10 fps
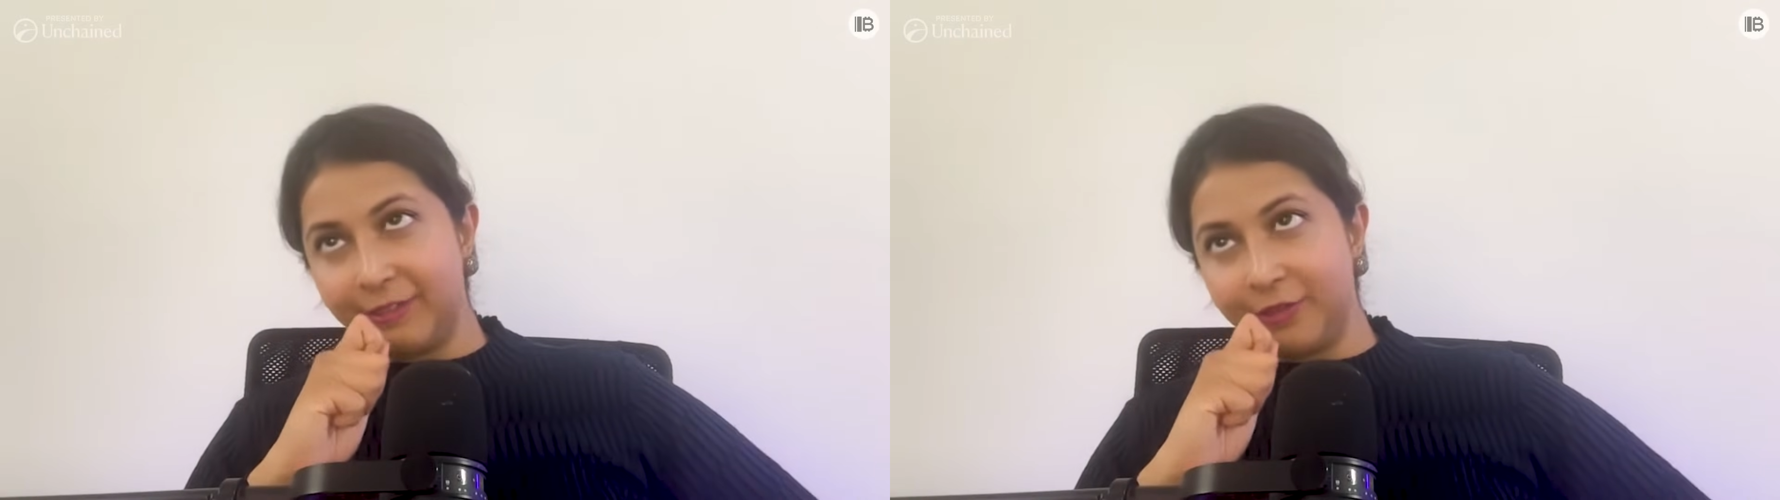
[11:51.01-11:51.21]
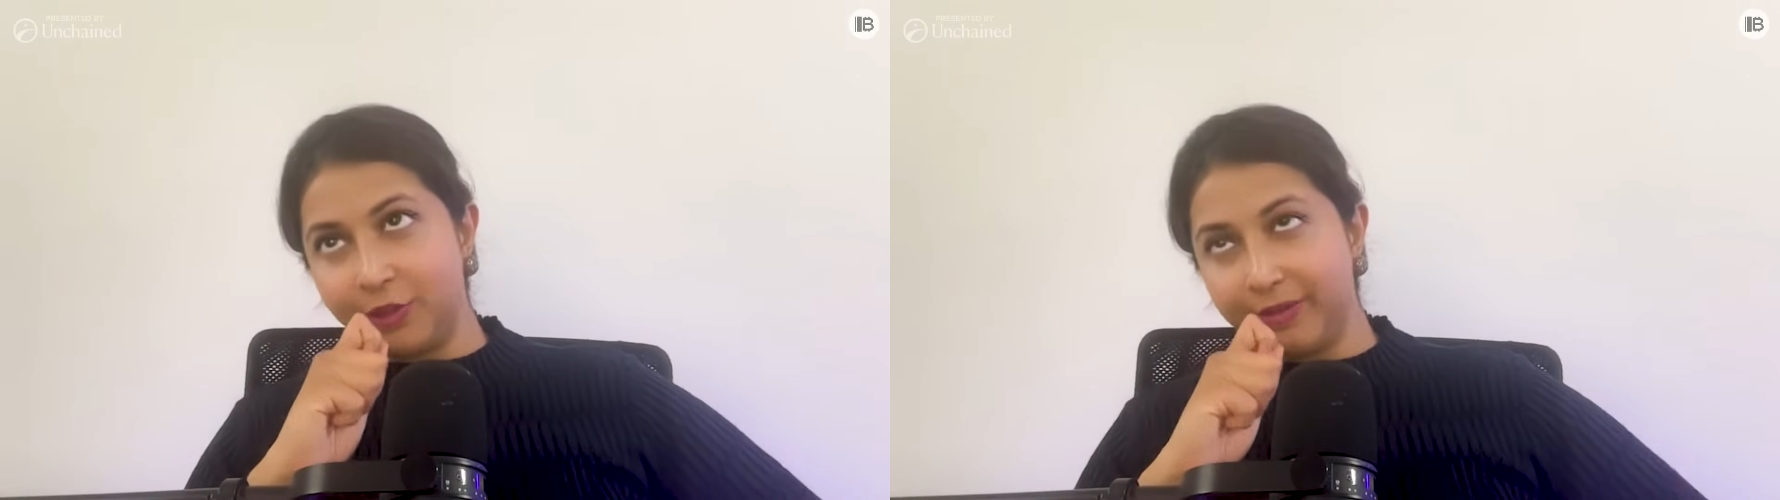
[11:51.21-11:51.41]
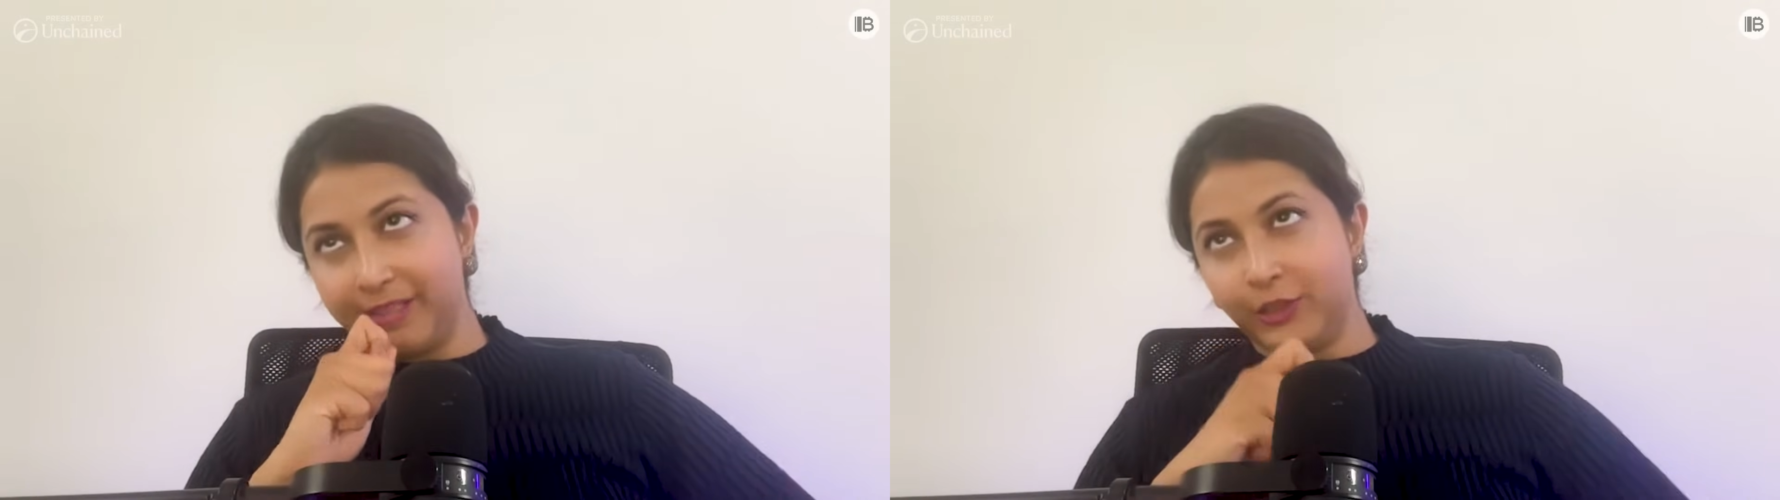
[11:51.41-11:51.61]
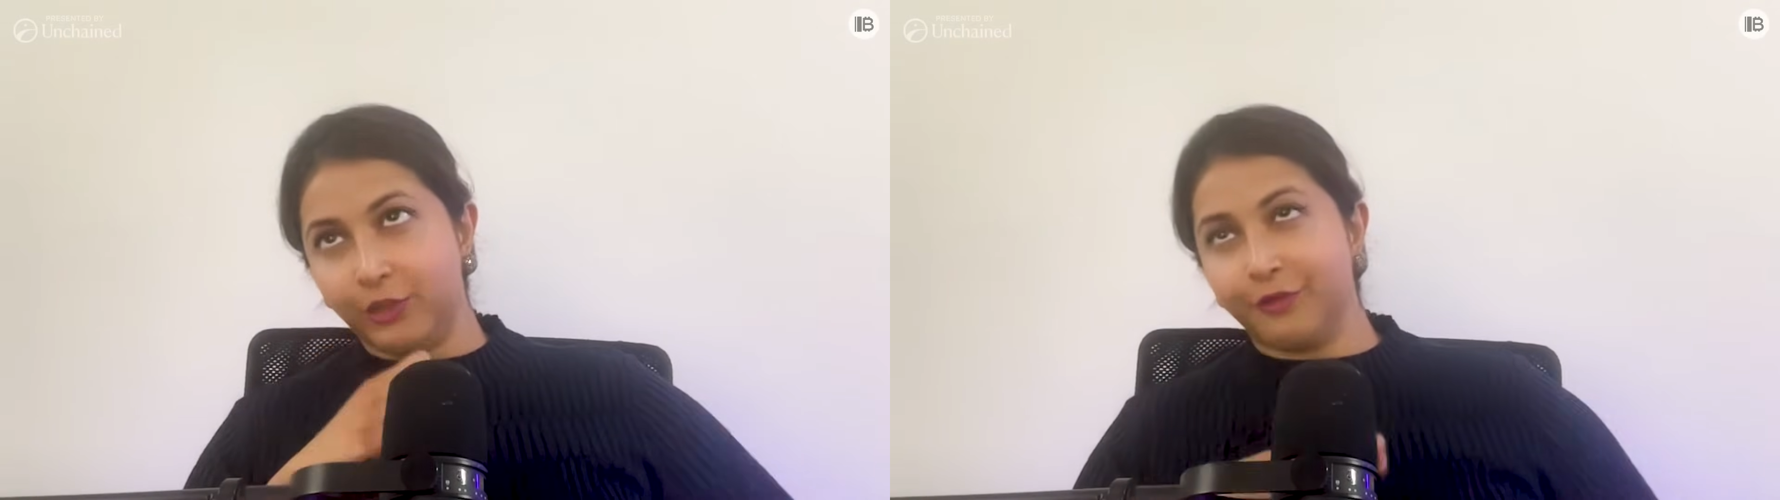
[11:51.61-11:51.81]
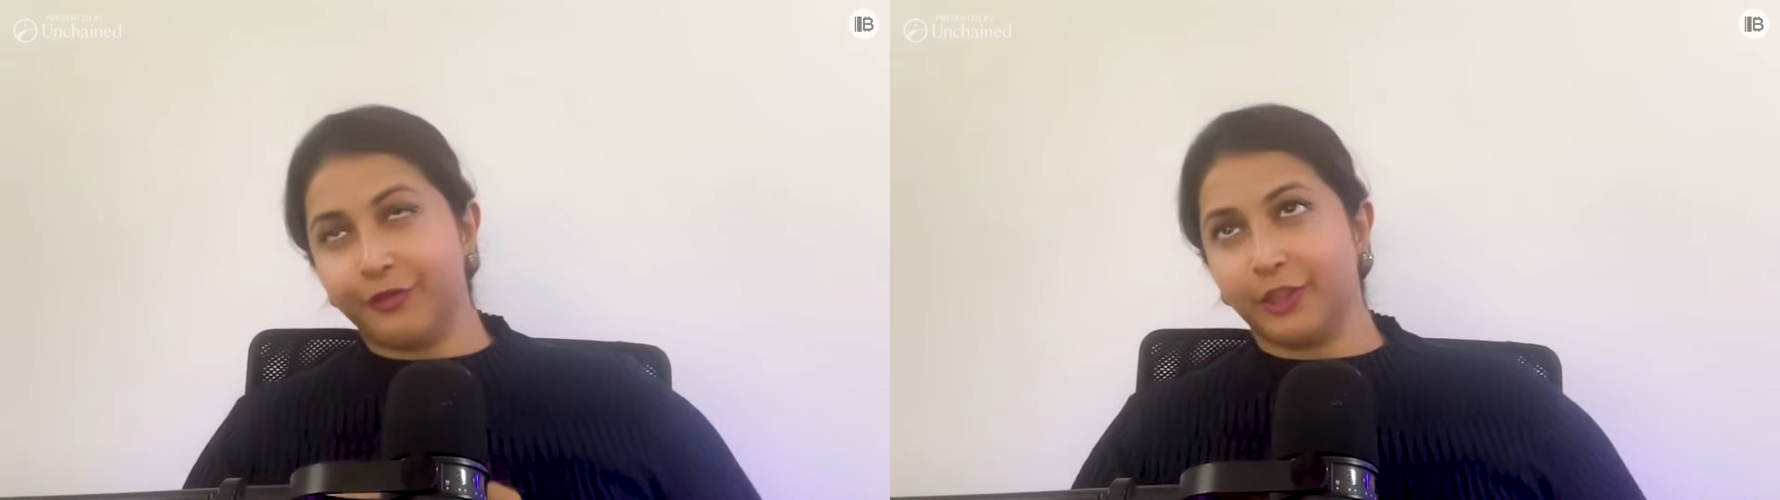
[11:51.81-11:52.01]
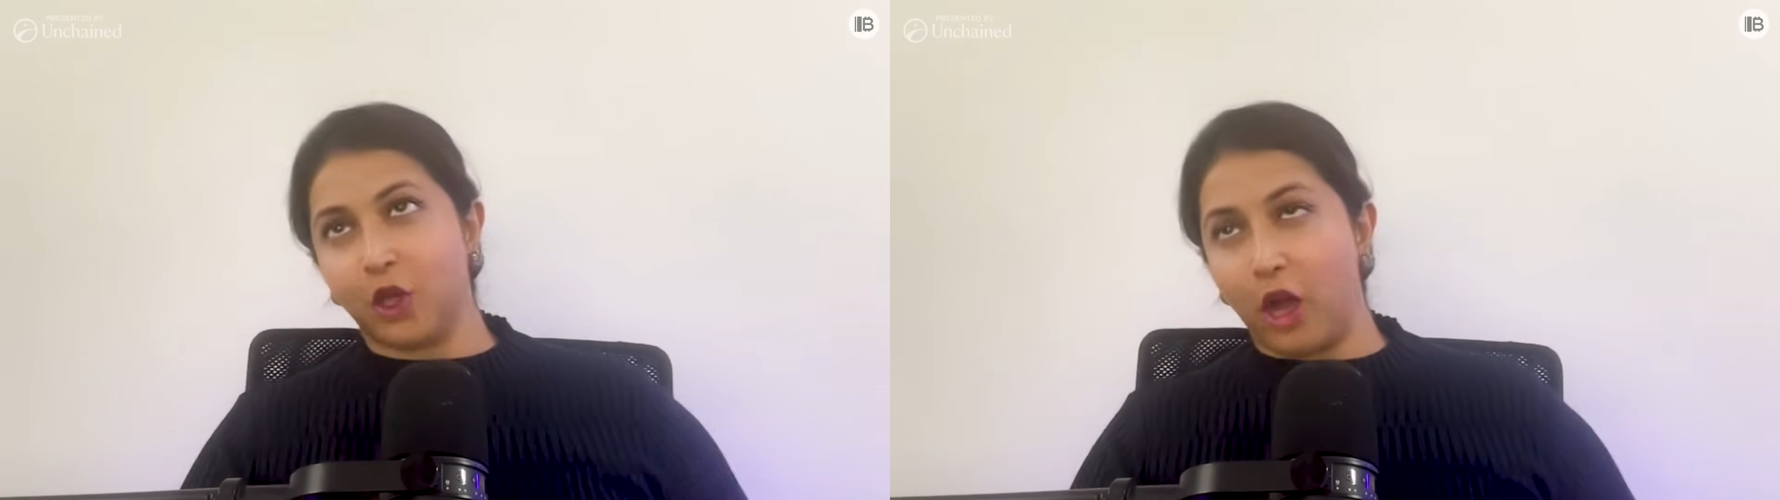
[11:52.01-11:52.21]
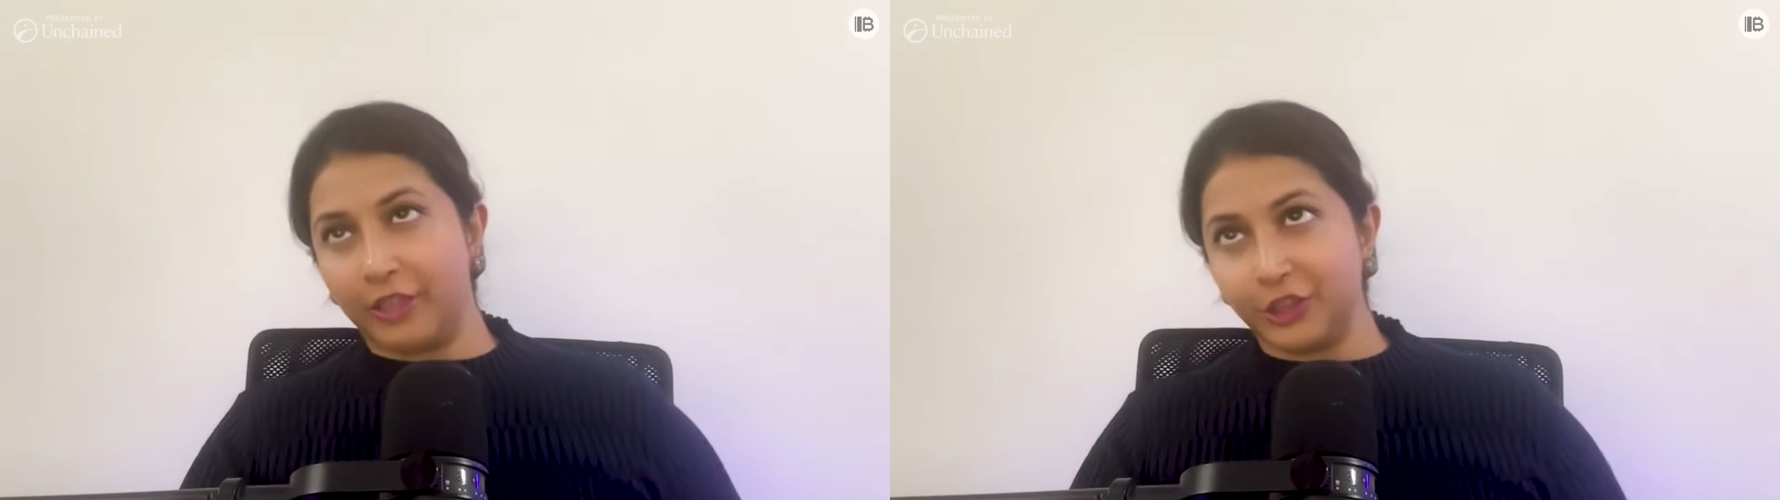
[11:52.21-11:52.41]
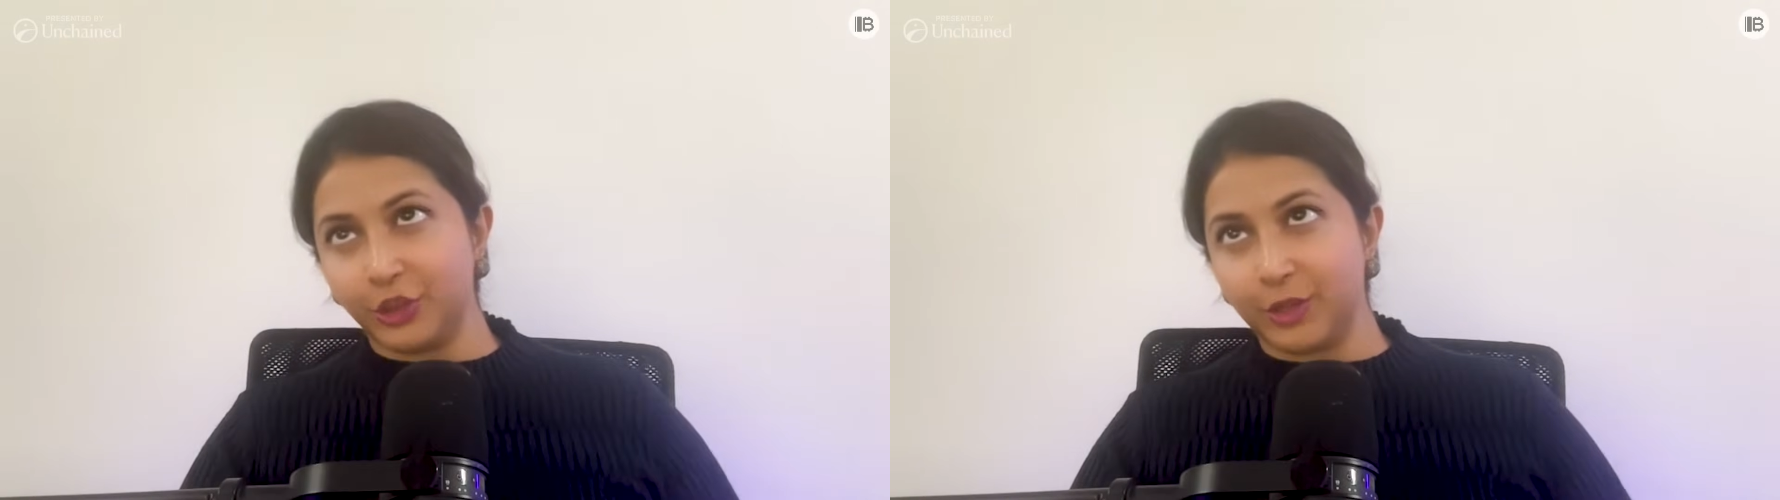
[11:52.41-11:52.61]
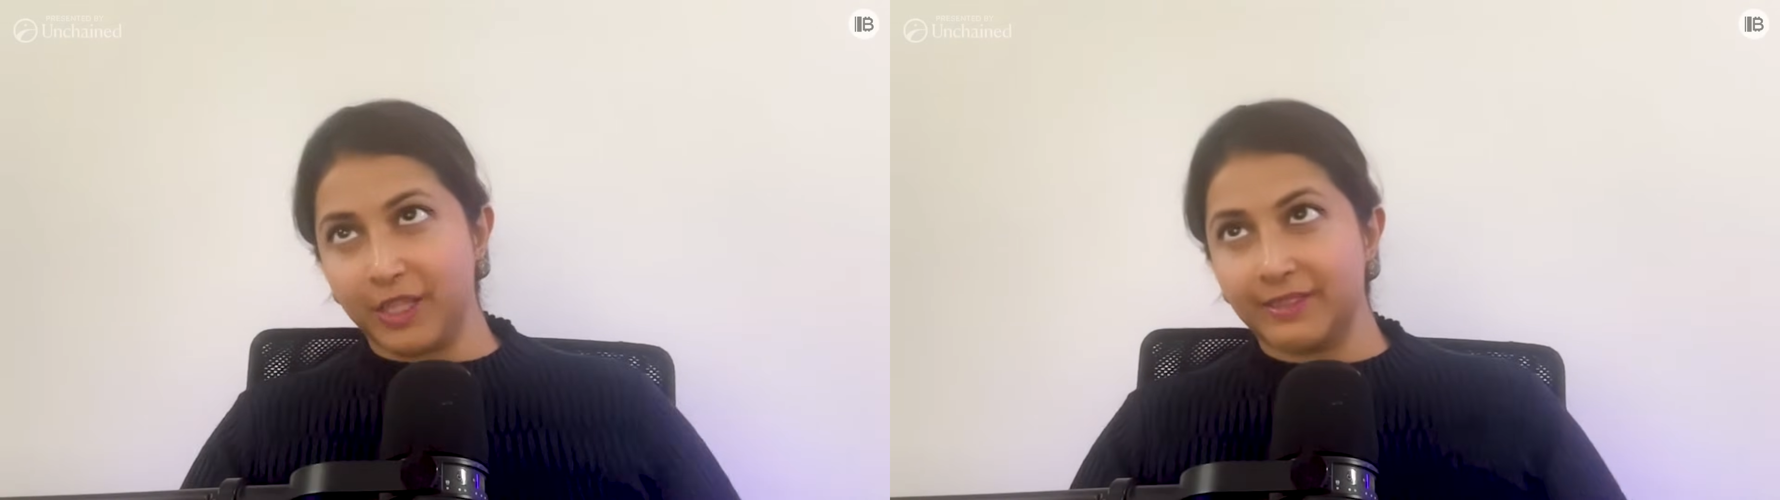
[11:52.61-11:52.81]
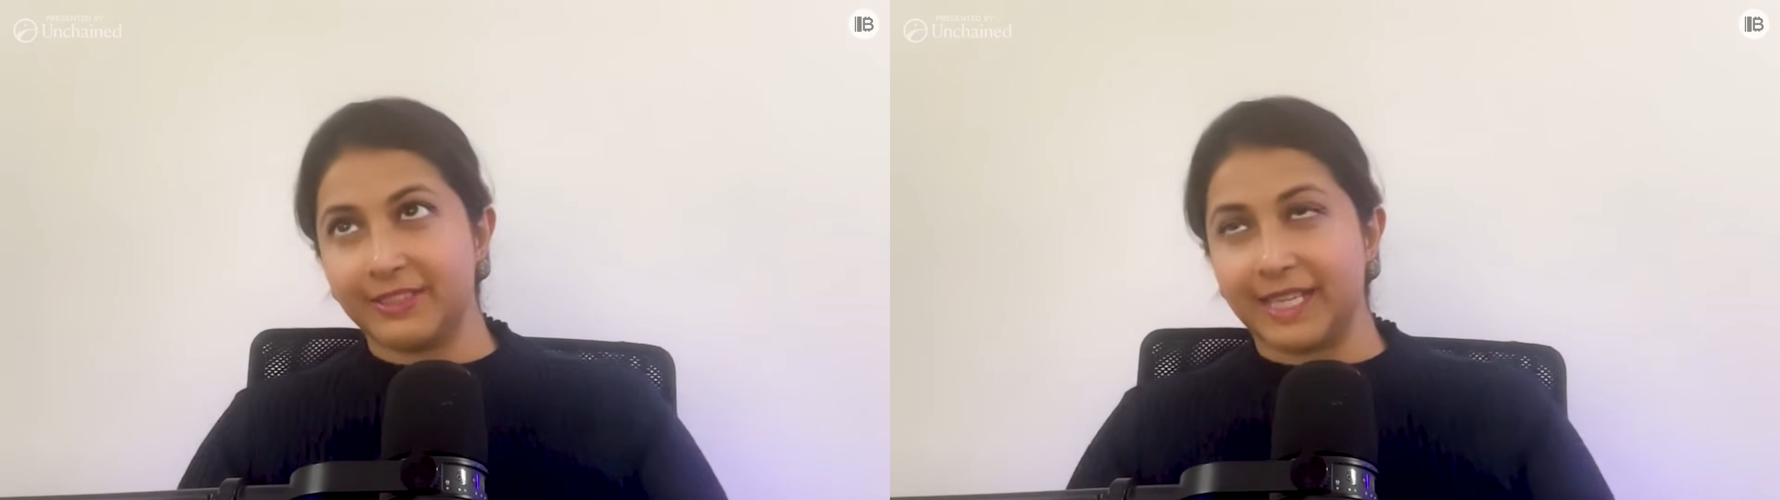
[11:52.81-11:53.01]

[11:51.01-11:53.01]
if you think of the constructs,